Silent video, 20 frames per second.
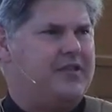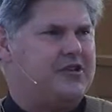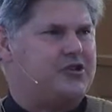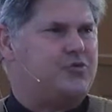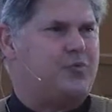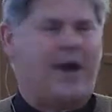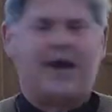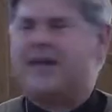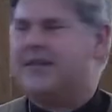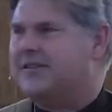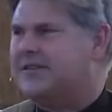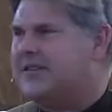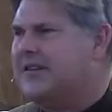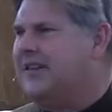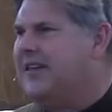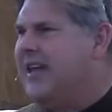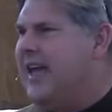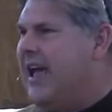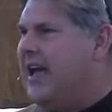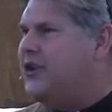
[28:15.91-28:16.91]
This
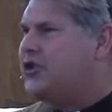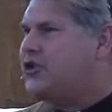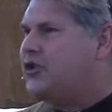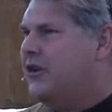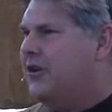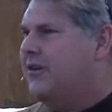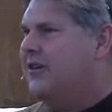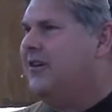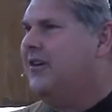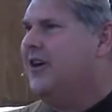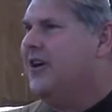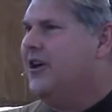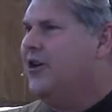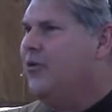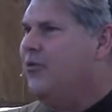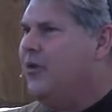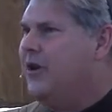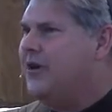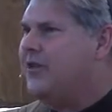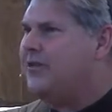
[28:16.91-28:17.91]
reconciliation
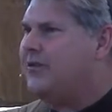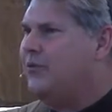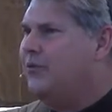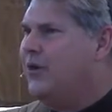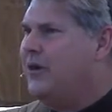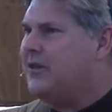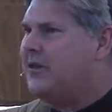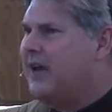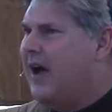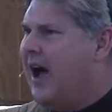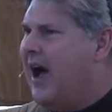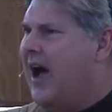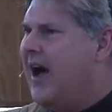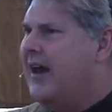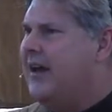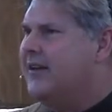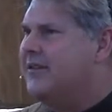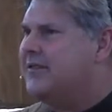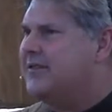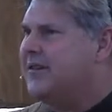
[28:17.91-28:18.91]
with, with
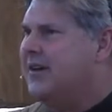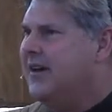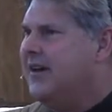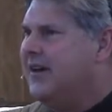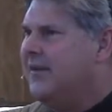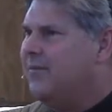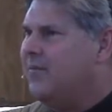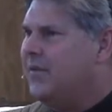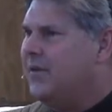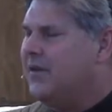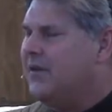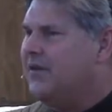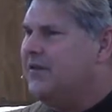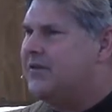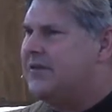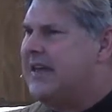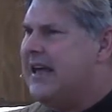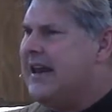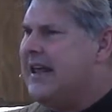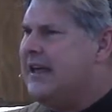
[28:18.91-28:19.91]
God is,
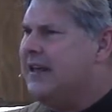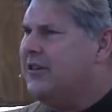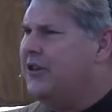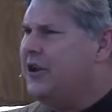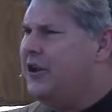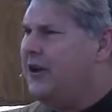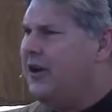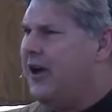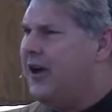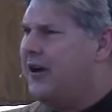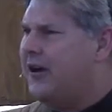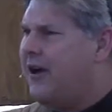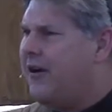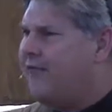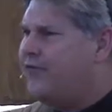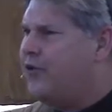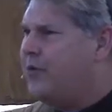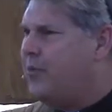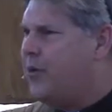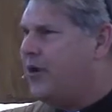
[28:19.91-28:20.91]
is getting a little
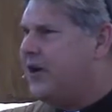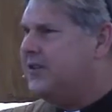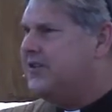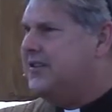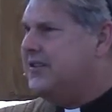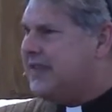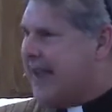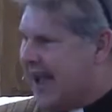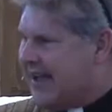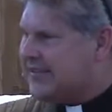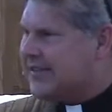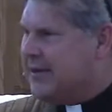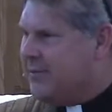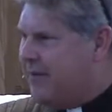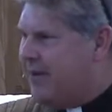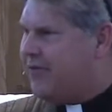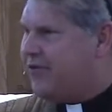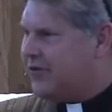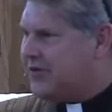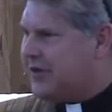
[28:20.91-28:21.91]
uncomfortable because he's asking
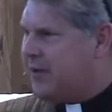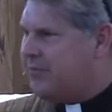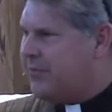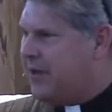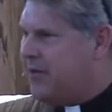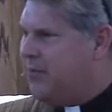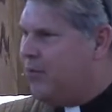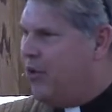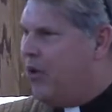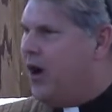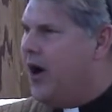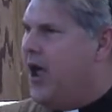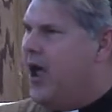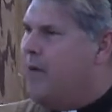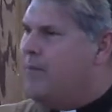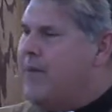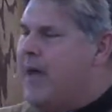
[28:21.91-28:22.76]
me for something more.